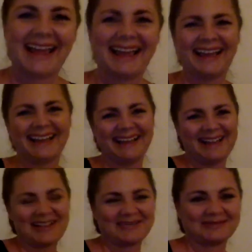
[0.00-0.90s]
That
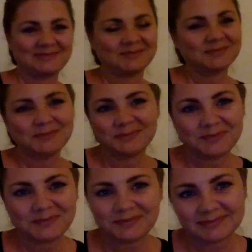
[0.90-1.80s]
was
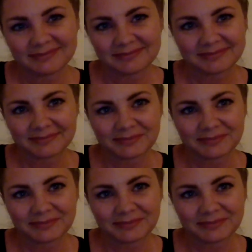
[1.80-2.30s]
so good.